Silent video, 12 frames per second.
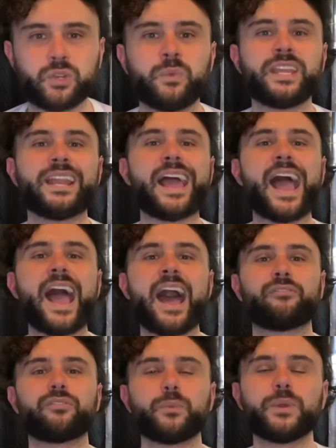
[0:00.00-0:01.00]
We
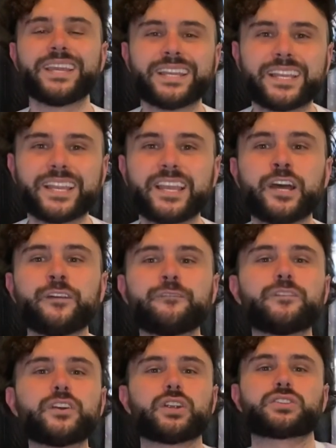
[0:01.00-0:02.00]
can
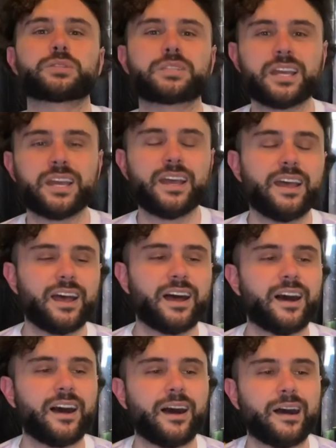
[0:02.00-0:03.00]
converse
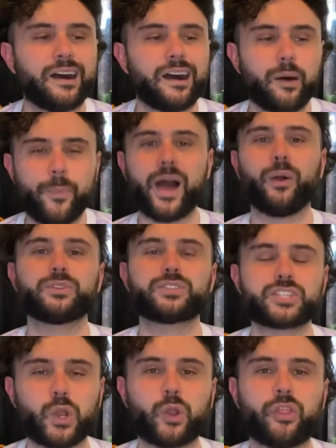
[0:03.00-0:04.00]
about
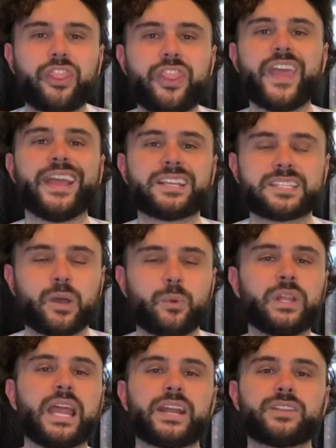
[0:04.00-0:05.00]
certain things that we
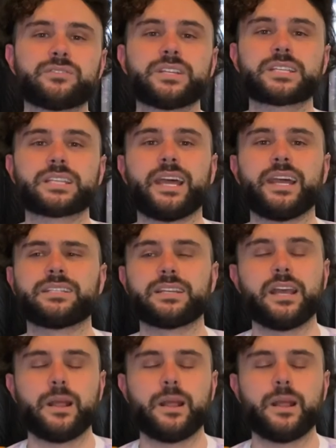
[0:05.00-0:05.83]
liked or disliked.